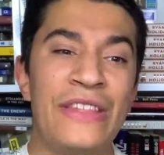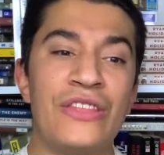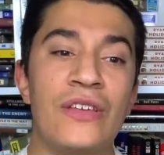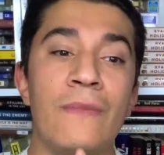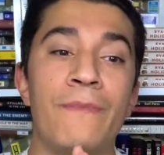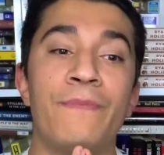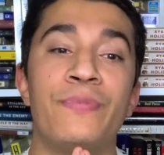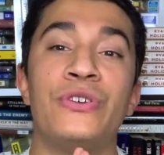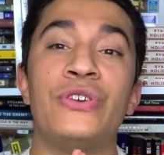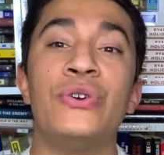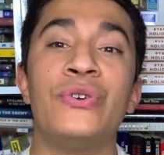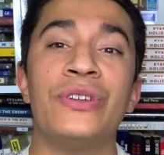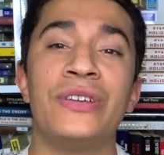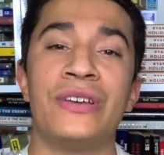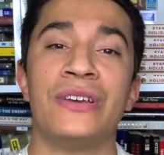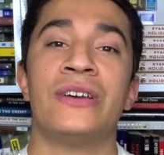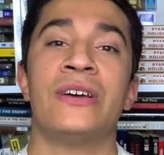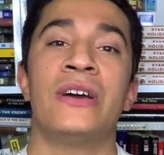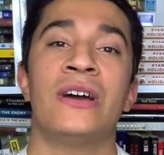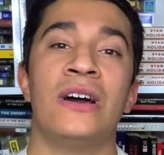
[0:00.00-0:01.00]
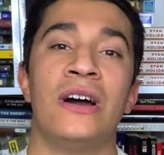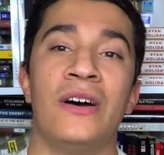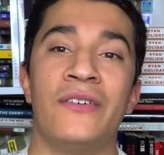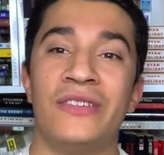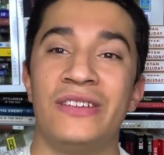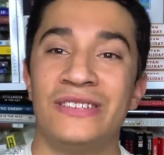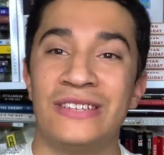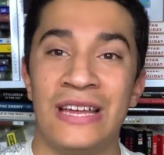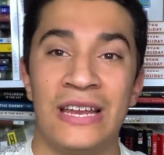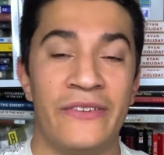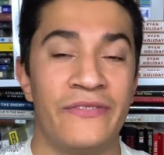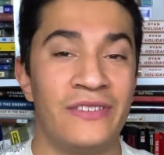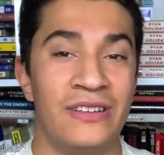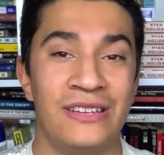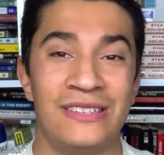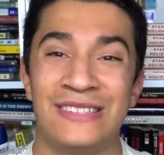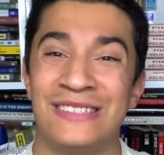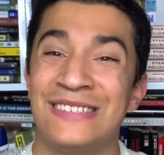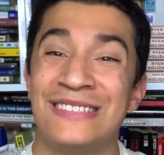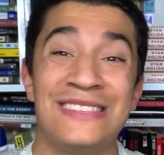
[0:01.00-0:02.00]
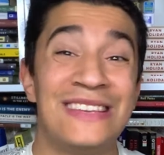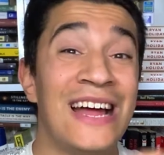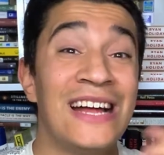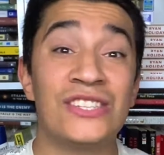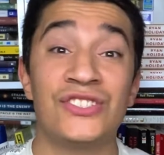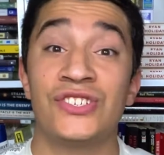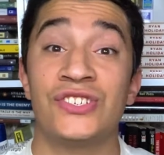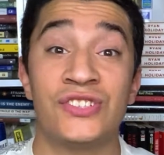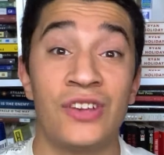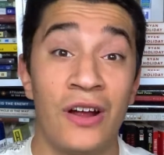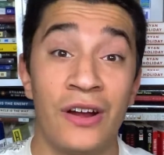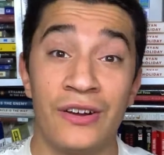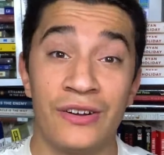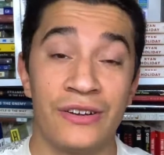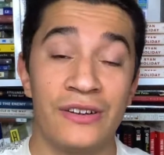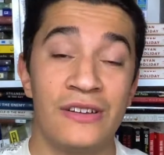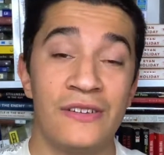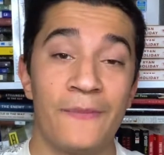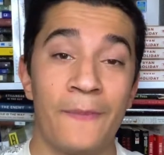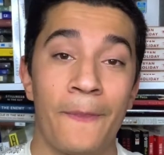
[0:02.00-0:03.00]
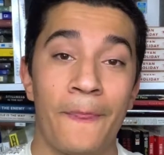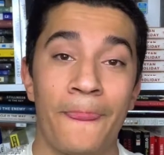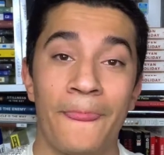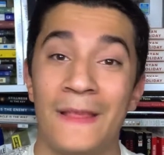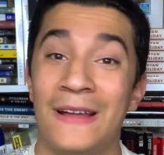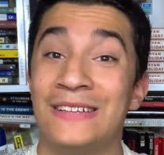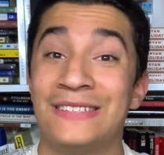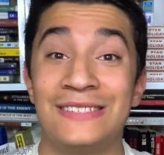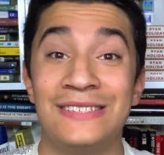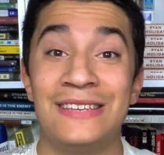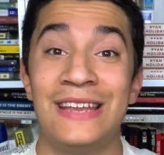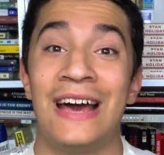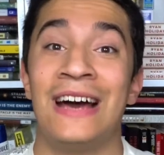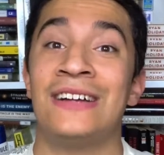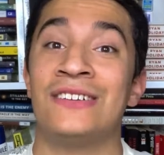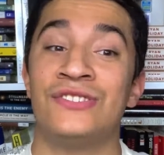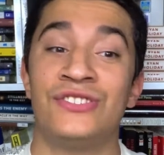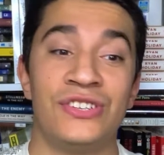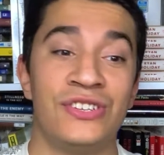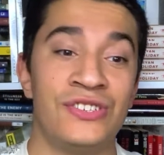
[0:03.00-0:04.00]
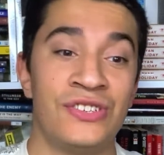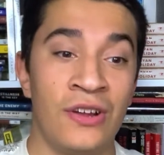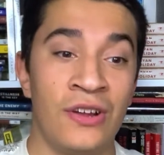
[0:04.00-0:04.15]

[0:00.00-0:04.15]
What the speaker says: the beauty of these NFTs is not just art. It's not just